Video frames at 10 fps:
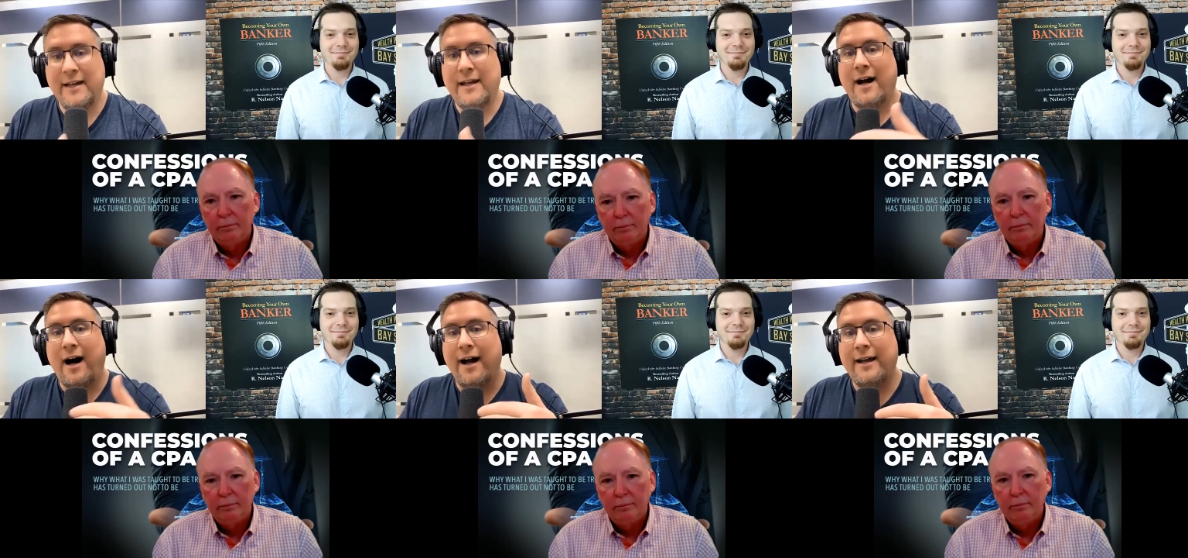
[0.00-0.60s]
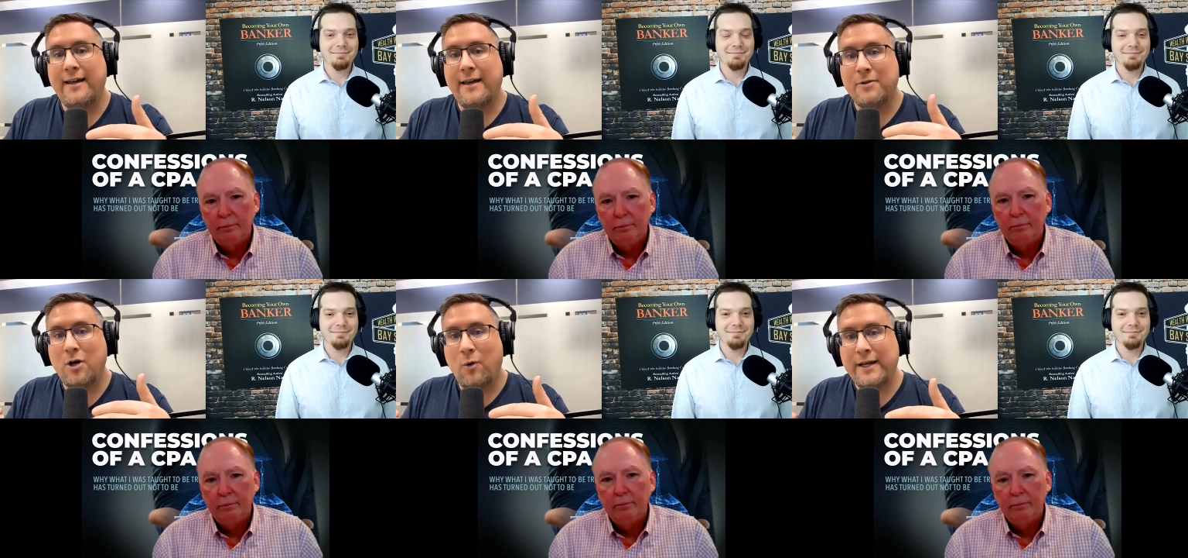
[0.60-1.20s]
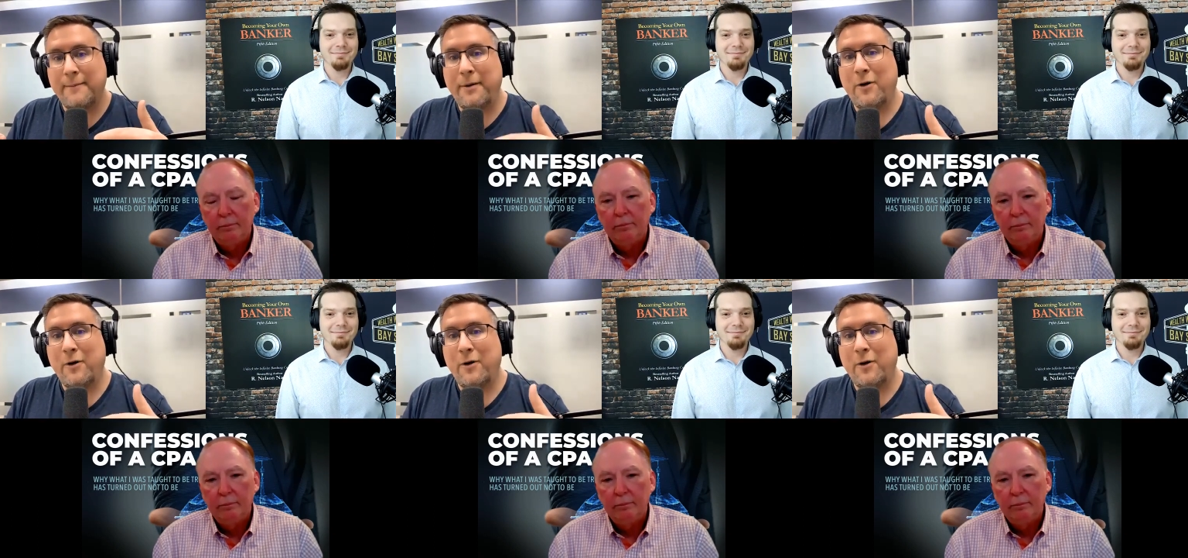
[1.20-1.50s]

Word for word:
Speaker 1: And I am going